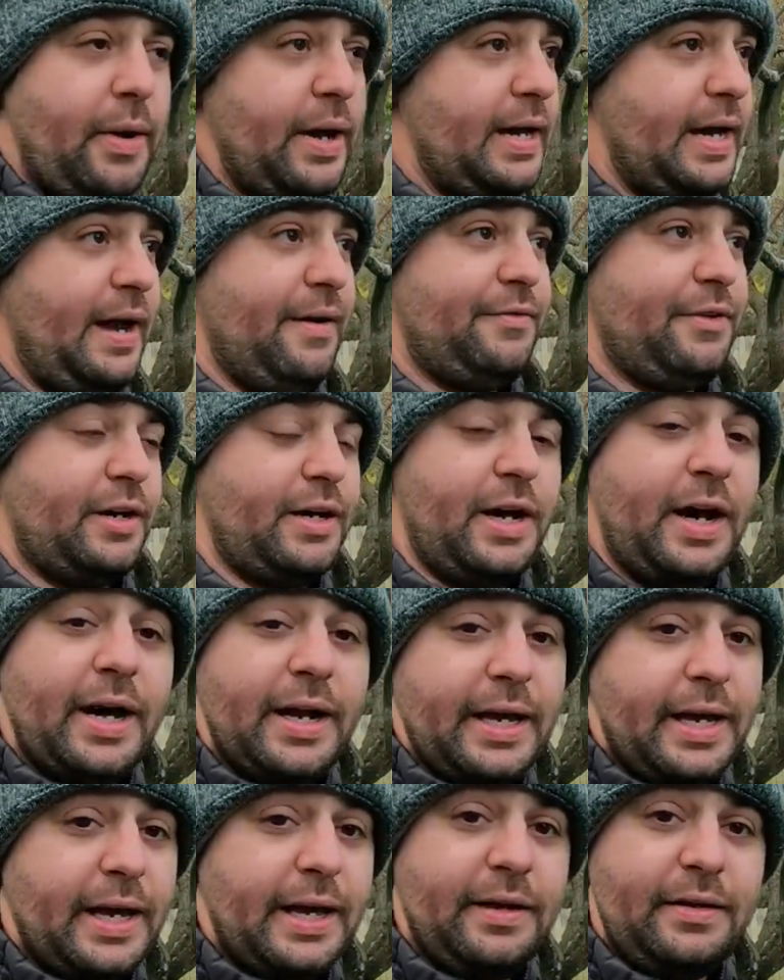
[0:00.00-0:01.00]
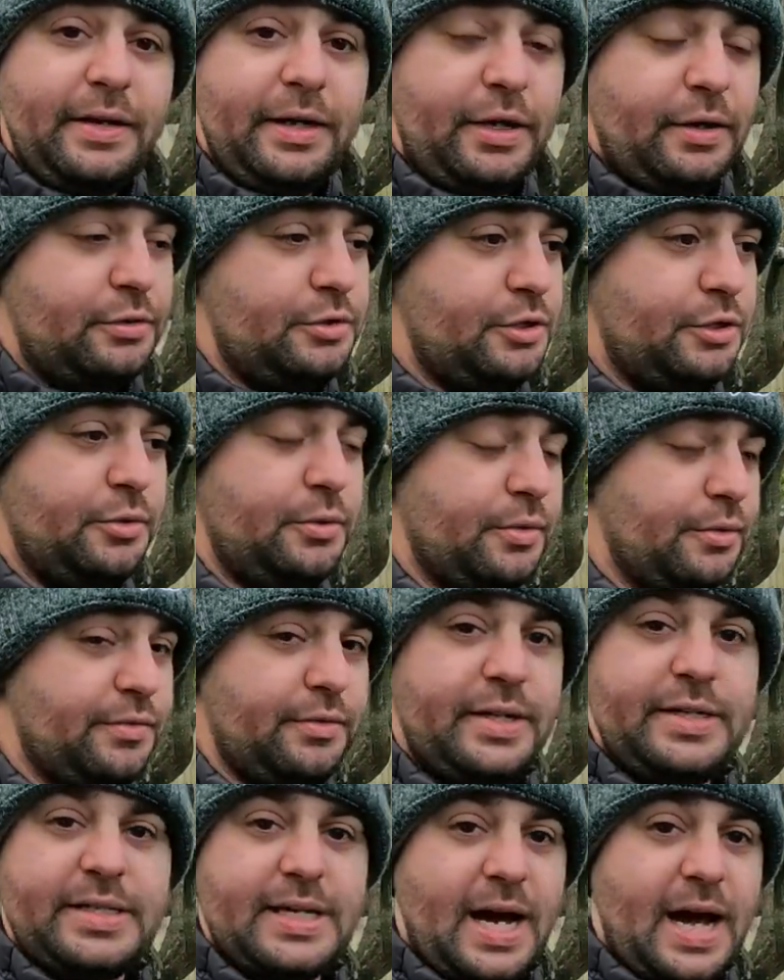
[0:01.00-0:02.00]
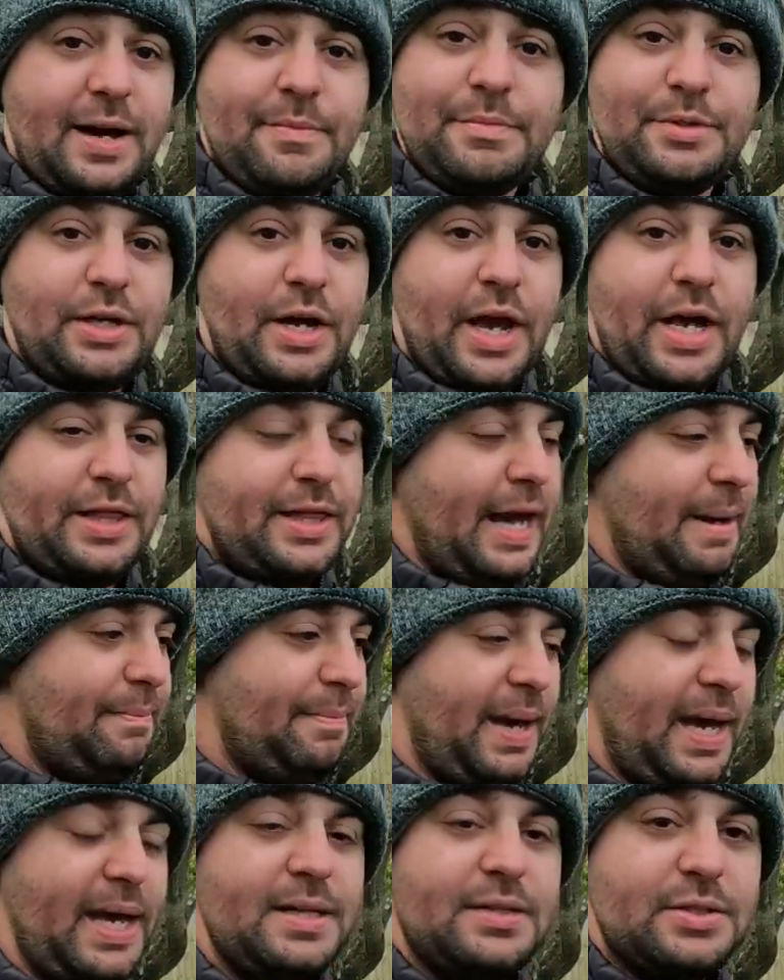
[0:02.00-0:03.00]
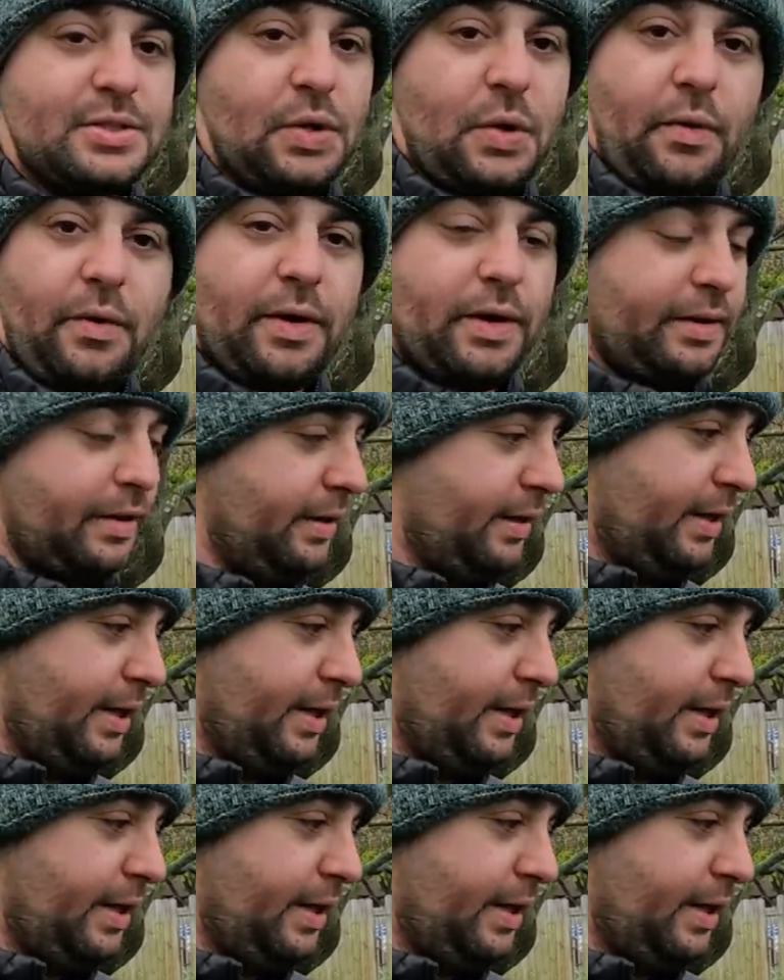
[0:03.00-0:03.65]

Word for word: and after cutting it, you know, two or three times, it, that paint's gone.